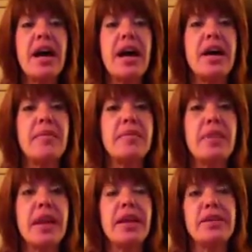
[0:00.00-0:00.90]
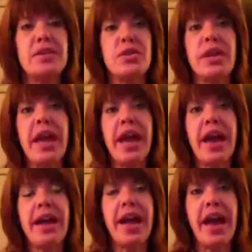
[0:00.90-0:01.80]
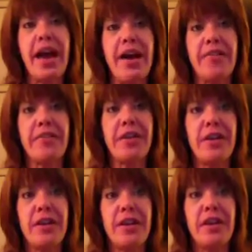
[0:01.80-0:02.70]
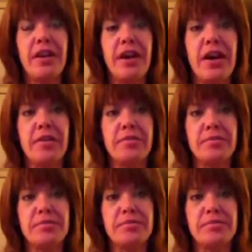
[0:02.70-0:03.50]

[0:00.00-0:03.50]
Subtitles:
and so you can't have a